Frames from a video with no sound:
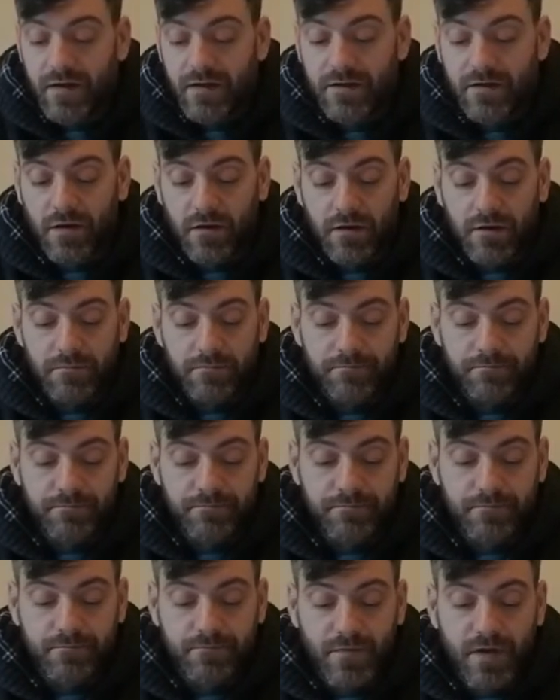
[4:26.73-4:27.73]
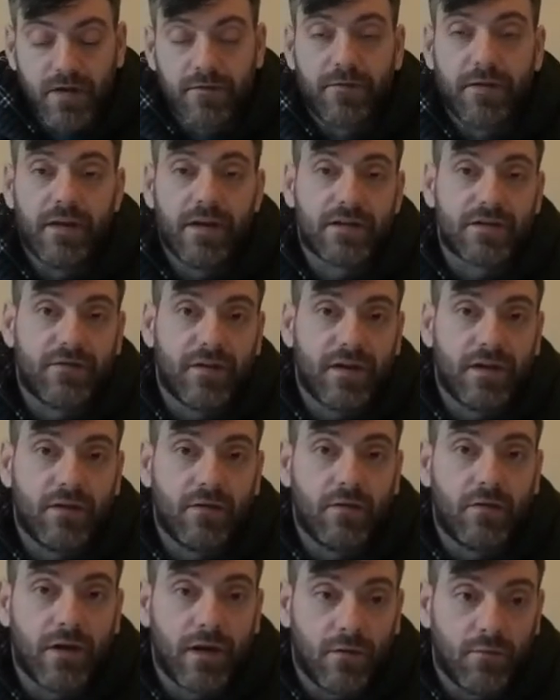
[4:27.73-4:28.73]
So for this
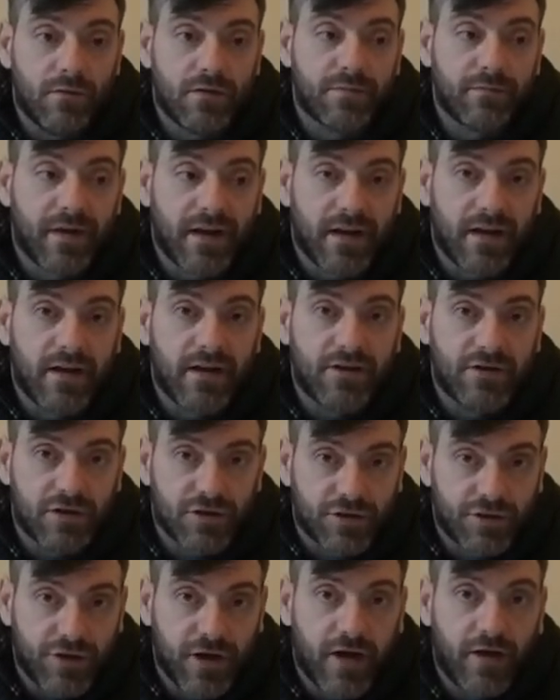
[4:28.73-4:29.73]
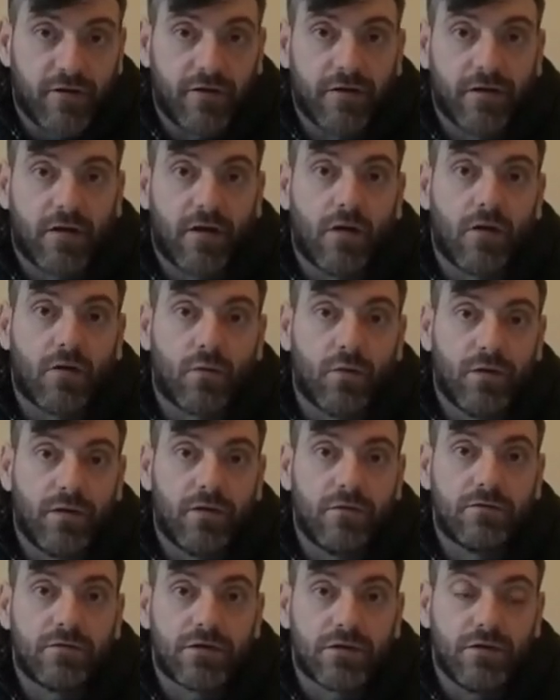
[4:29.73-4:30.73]
video, it was mainly just sharing the clock with
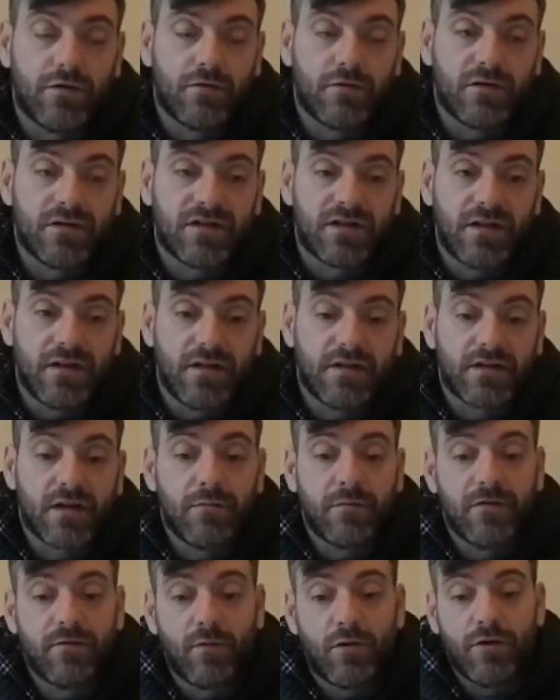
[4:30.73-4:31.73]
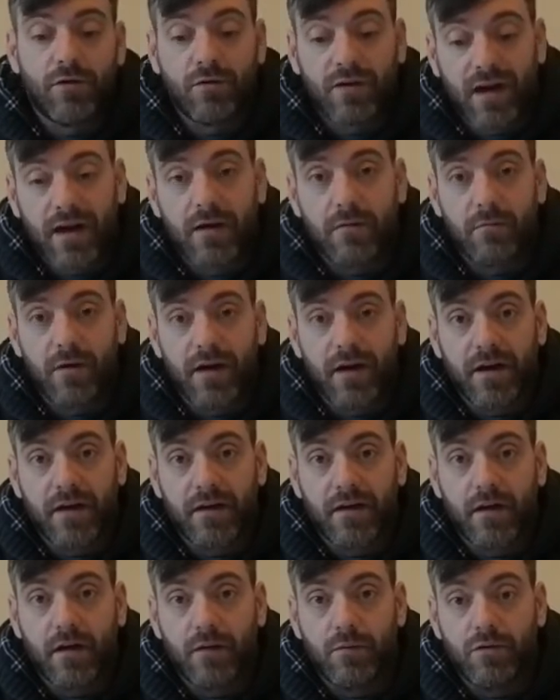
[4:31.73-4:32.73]
you so you can see some of what you can buy at
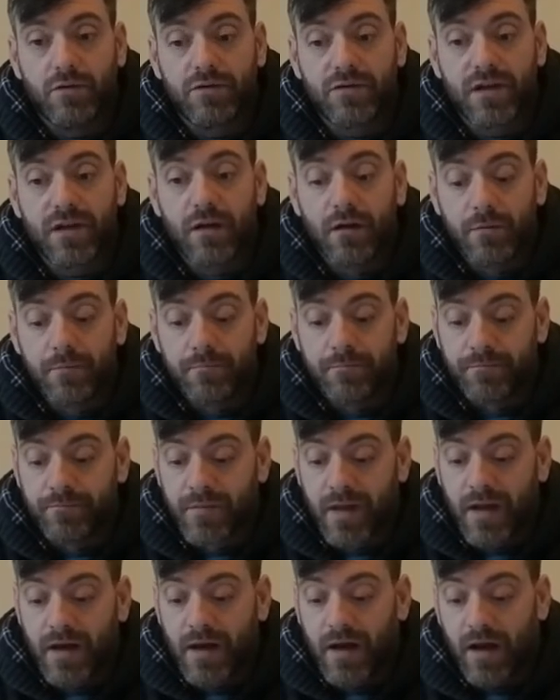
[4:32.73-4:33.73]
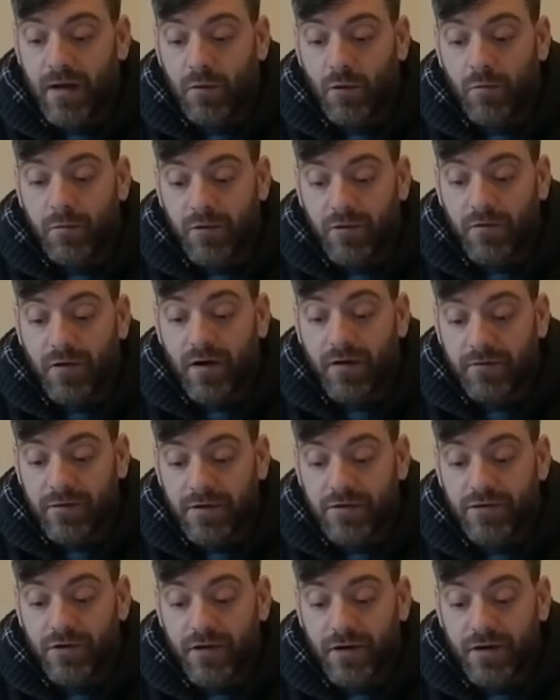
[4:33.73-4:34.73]
a car boot sale. I hope you have
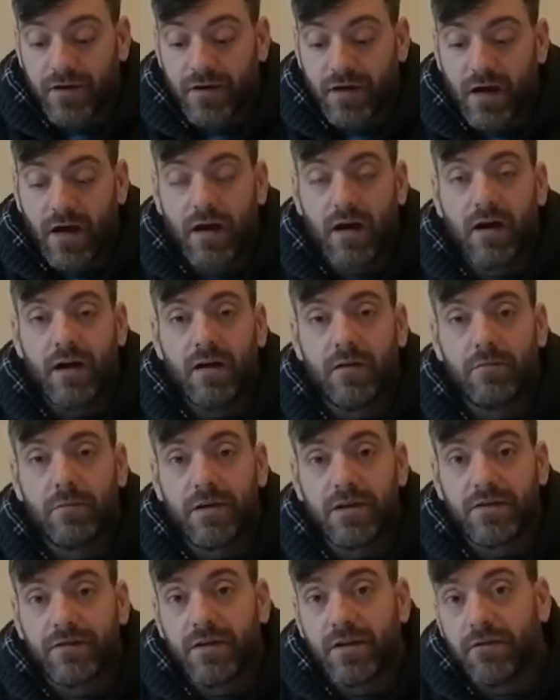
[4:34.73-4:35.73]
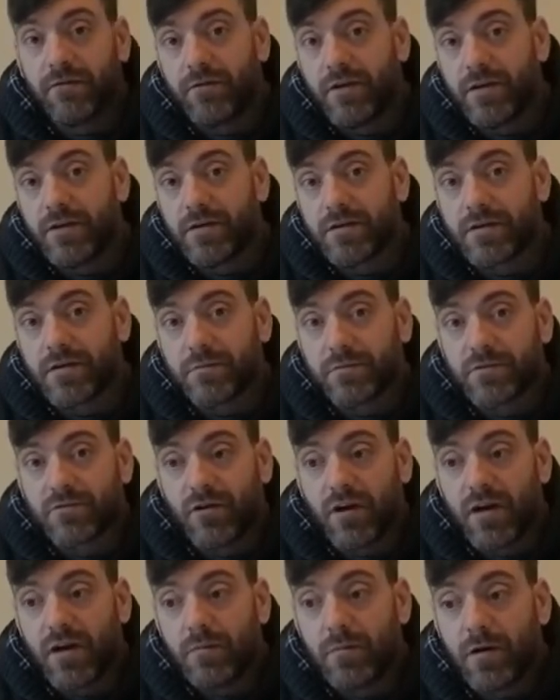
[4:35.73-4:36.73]
enjoyed. Uh, please feel free to
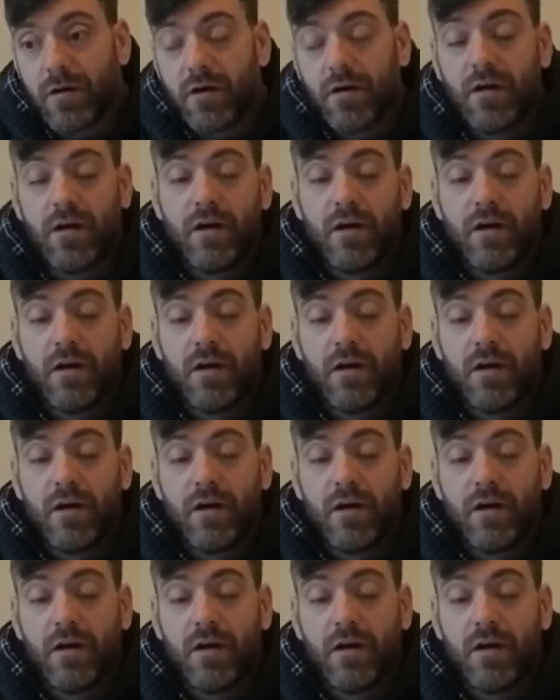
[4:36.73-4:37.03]
subscribe.